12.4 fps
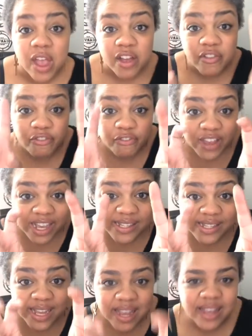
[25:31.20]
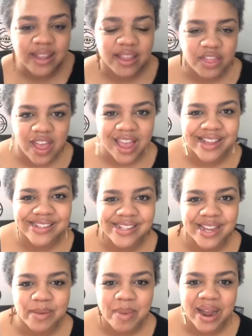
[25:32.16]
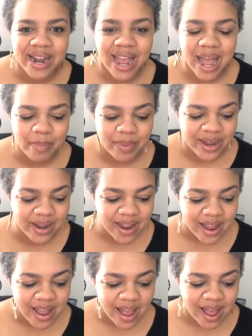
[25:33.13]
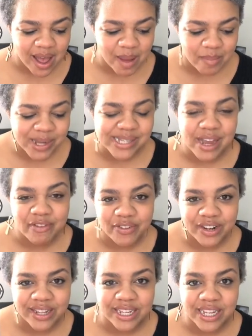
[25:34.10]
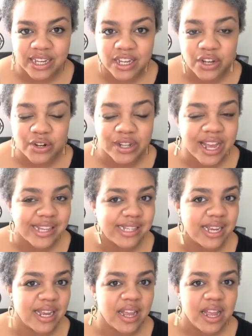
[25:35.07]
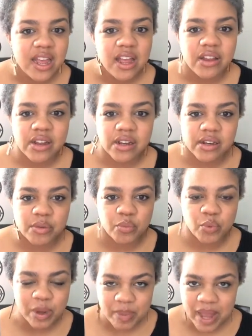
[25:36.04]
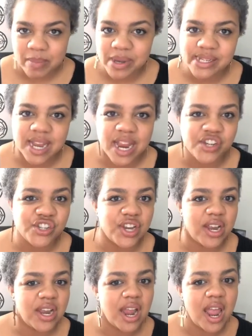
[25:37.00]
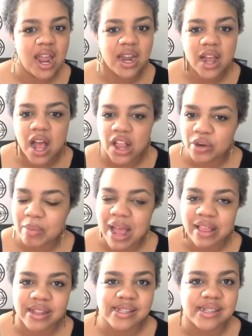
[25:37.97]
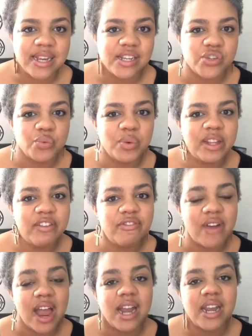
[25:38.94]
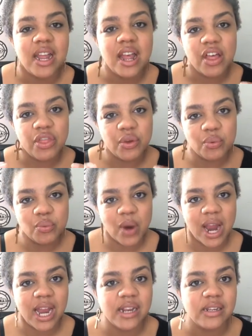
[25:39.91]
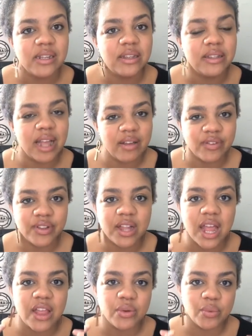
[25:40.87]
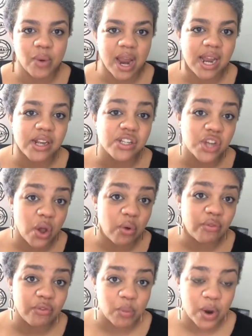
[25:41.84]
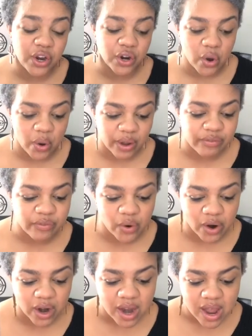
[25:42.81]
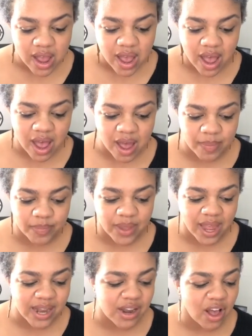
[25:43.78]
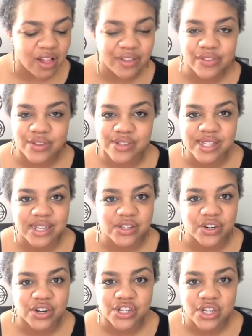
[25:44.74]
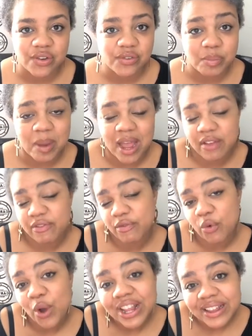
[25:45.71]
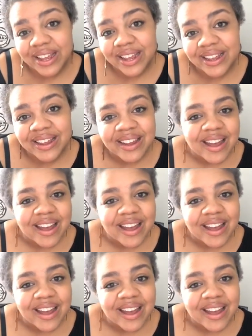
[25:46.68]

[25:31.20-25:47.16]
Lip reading: fixing things that might happen, but definitely utilizing repigmentation and color balancing to really find the right level and the right tone for what you're going for. And all of those things are achieved by foiling,